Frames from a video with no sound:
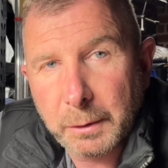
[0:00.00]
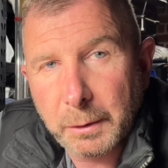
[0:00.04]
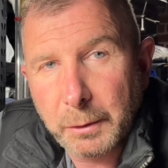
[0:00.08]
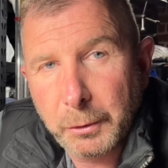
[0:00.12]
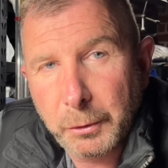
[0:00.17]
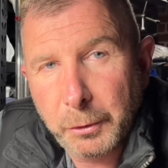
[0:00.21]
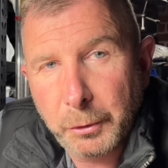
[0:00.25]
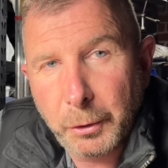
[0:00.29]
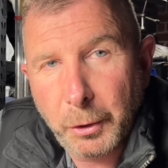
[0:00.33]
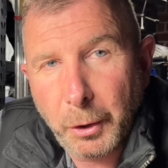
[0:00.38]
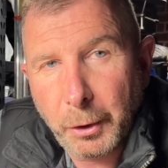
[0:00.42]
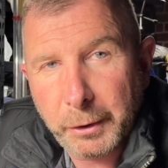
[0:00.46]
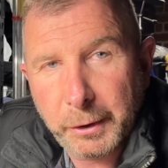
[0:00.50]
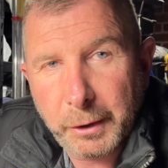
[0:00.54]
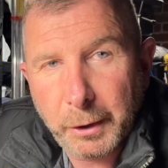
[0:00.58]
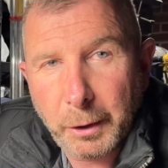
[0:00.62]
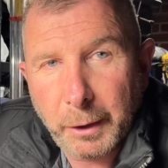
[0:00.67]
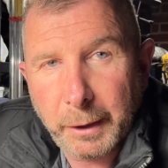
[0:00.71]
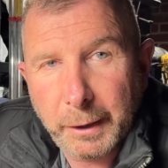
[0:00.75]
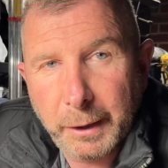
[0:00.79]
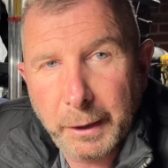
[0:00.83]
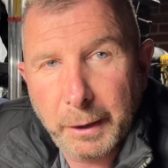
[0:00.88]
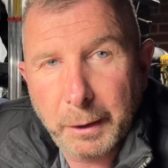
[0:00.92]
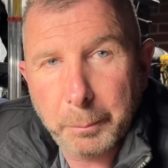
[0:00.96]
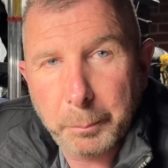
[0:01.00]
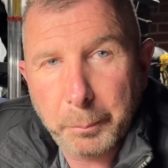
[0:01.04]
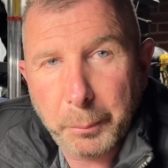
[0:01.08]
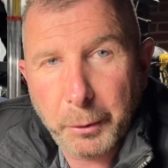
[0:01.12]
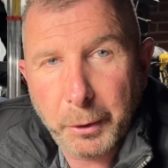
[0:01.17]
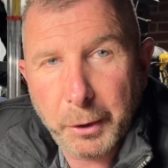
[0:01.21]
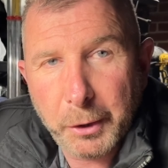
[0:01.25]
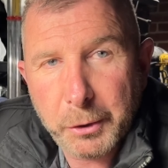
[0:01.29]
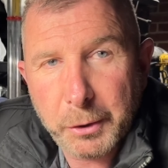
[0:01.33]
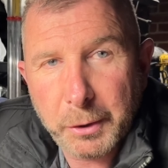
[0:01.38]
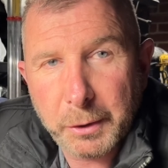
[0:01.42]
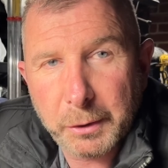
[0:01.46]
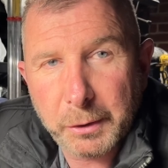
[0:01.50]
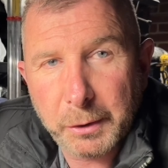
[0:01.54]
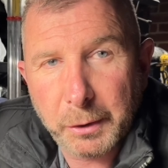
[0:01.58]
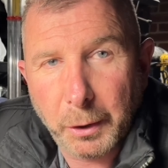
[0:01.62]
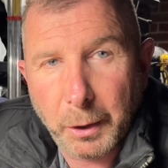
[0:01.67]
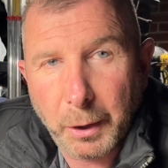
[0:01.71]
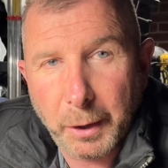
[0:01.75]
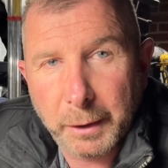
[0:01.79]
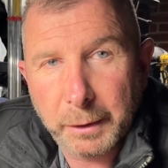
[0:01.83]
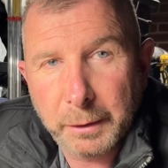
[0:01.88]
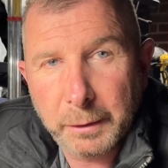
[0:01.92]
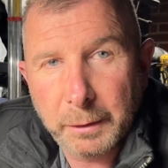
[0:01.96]
not that I hit a pressure
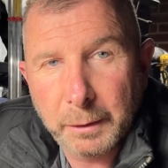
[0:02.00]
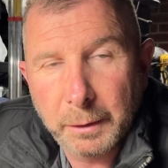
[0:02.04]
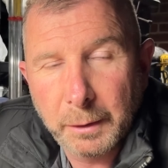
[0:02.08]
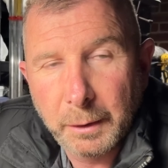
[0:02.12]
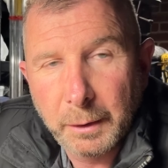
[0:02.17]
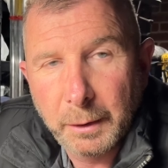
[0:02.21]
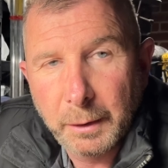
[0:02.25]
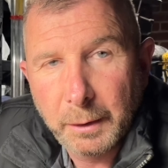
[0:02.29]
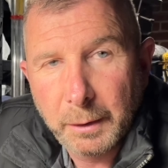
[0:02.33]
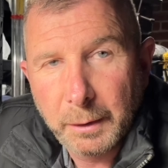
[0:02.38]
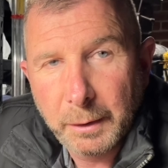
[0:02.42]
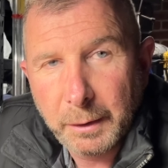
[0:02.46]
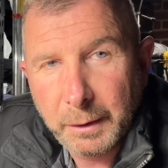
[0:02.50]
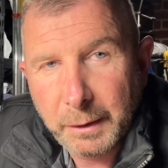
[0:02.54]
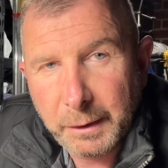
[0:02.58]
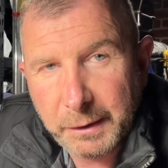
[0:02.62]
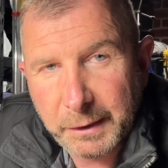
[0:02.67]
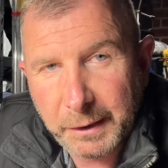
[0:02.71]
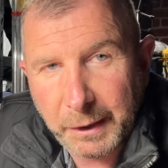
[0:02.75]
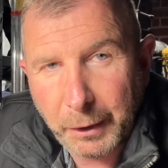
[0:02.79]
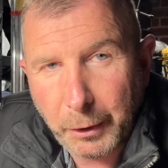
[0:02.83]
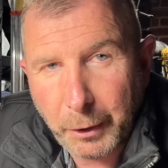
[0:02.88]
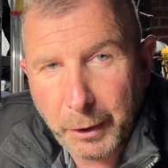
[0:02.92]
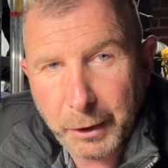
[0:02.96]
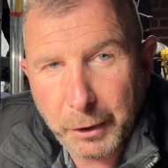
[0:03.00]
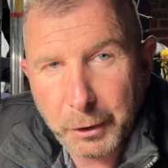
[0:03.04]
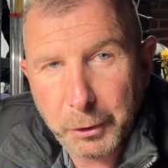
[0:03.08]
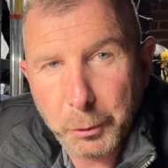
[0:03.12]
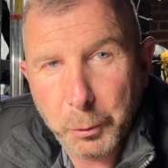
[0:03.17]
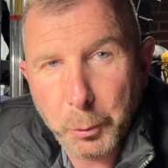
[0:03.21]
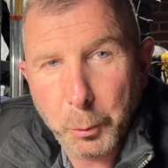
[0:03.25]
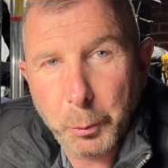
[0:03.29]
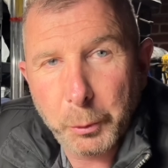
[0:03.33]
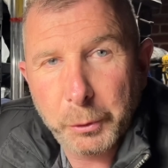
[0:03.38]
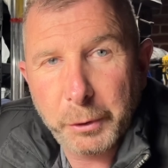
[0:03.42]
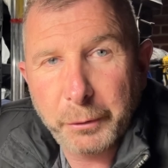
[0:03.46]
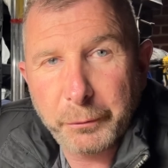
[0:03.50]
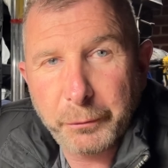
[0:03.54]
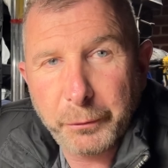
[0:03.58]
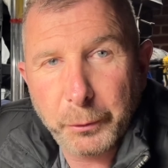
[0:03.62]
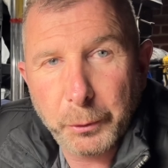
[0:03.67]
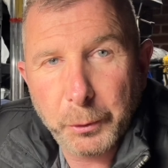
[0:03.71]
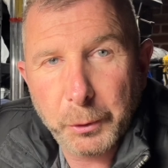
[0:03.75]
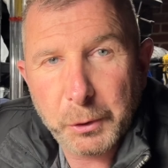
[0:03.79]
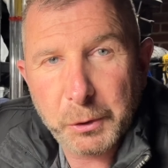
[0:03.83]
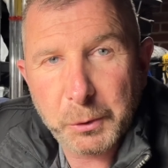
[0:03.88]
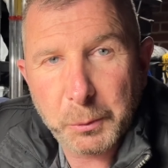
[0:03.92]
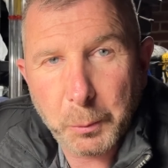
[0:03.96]
sign, is that I ignored the
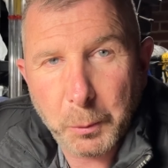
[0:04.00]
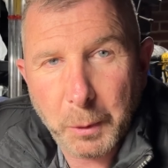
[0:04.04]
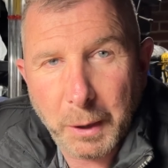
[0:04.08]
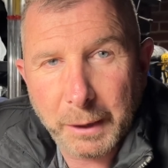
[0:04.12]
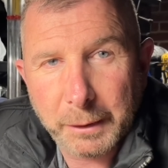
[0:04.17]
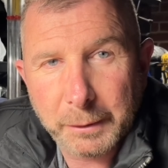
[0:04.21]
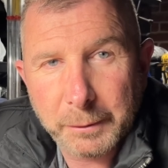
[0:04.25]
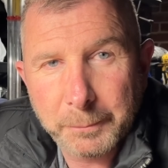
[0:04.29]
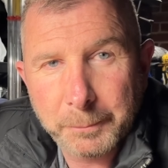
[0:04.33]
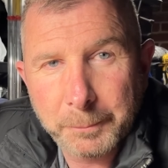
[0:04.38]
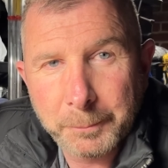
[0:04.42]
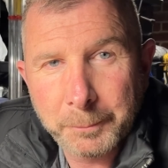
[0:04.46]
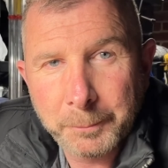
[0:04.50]
first one.